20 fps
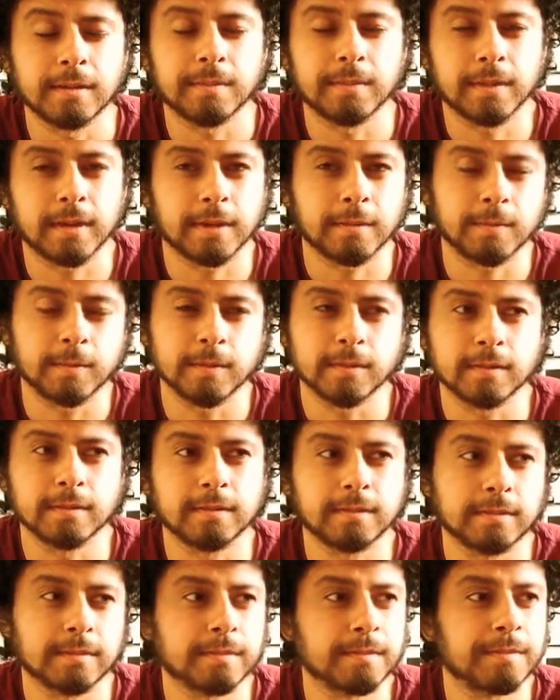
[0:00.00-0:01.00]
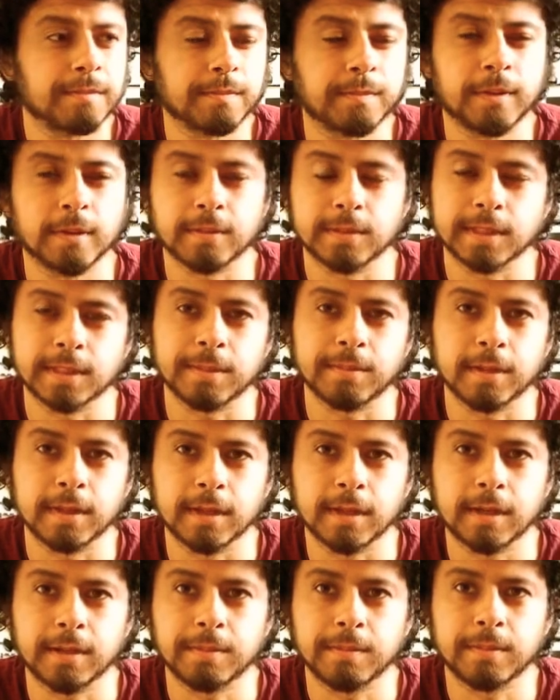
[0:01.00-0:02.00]
but I will post something
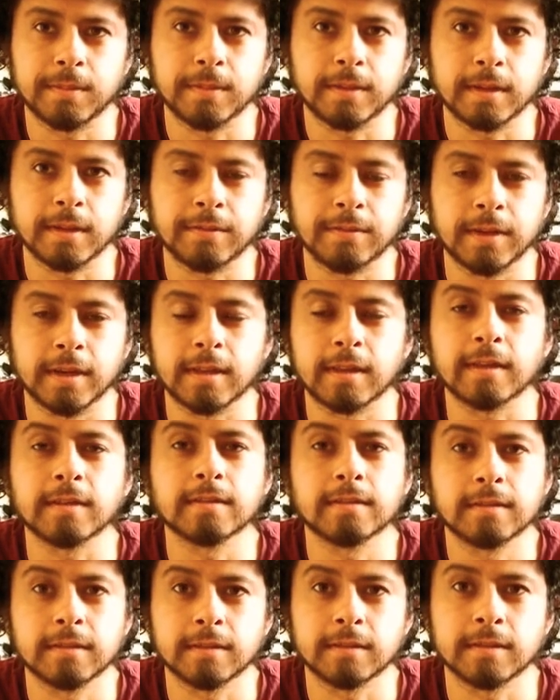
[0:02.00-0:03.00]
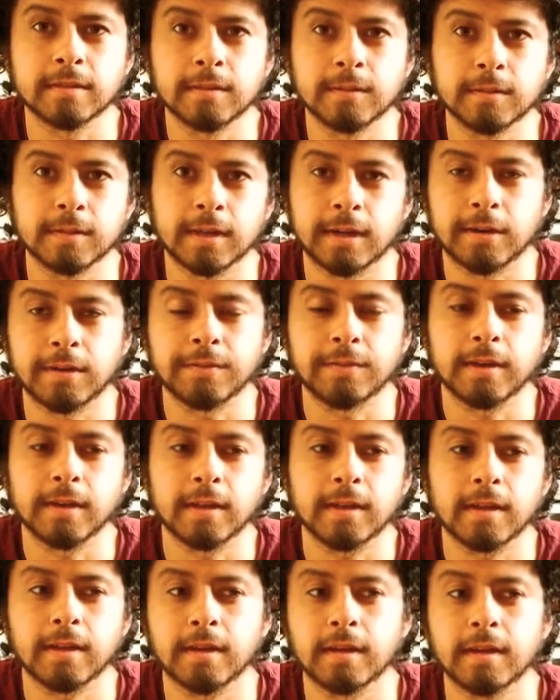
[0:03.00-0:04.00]
up, if anything, to clarify
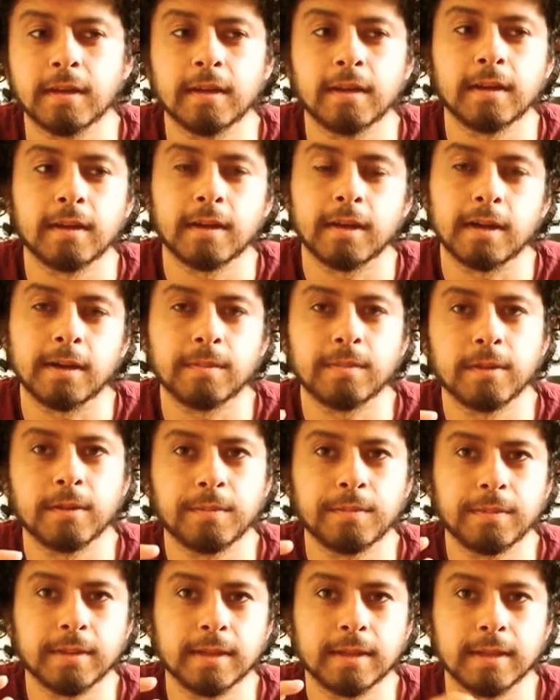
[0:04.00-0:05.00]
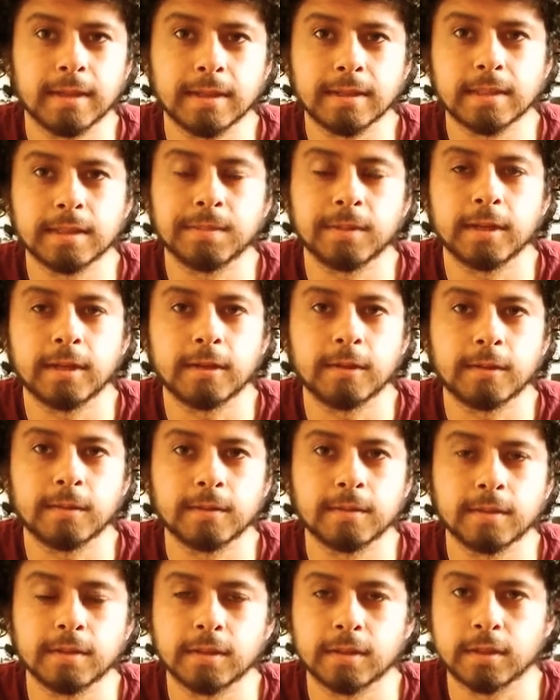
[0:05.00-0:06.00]
that. There'll be links below
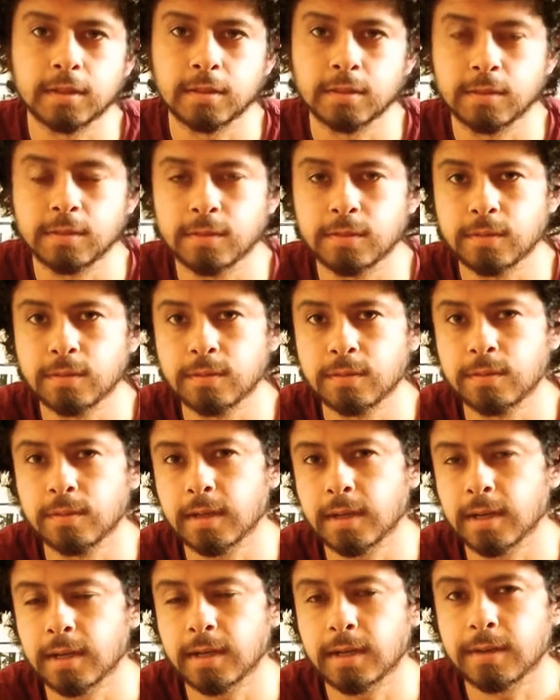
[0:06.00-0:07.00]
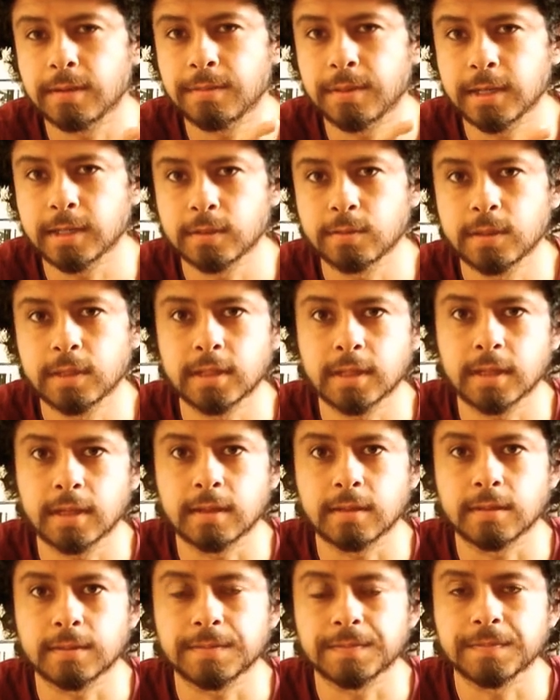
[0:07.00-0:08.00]
to my Twitch
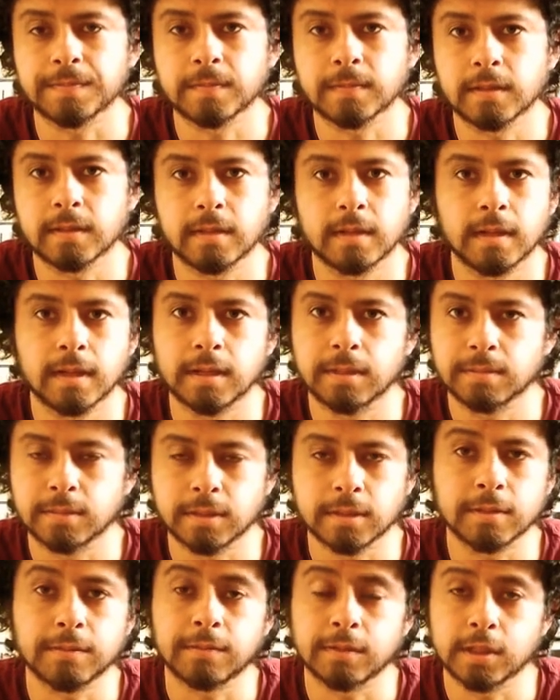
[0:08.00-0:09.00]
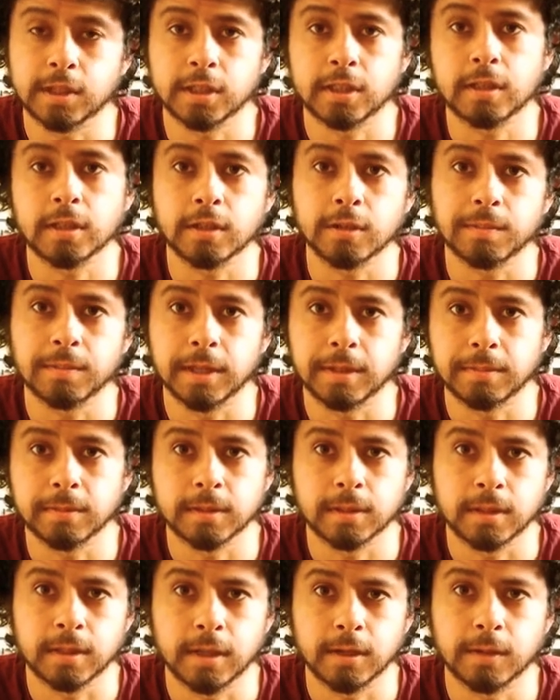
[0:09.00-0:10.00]
account. So for sure you'll be able
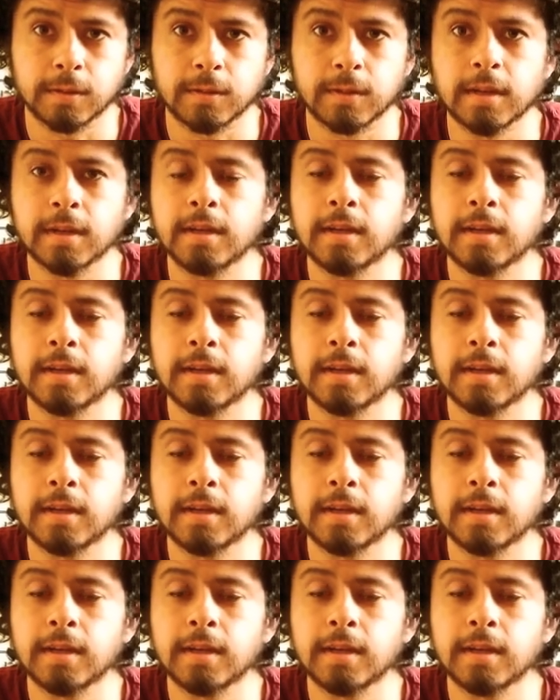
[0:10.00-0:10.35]
to know